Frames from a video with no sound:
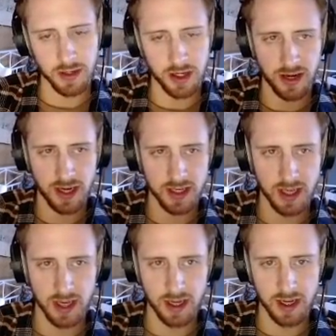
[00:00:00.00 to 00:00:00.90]
tranced
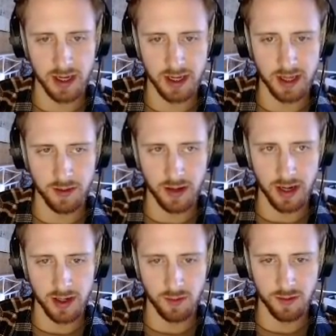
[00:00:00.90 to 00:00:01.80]
that. And
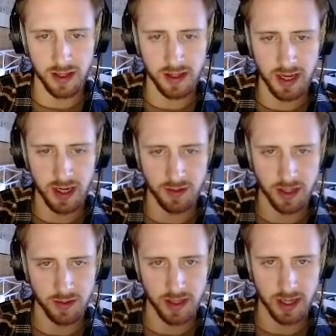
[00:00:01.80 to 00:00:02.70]
I don't think the Ana was
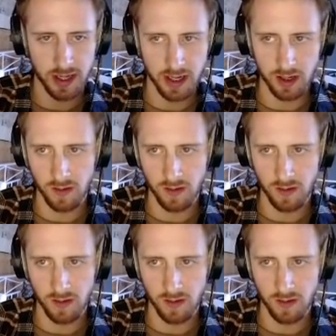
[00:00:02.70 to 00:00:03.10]
able to get a nade off,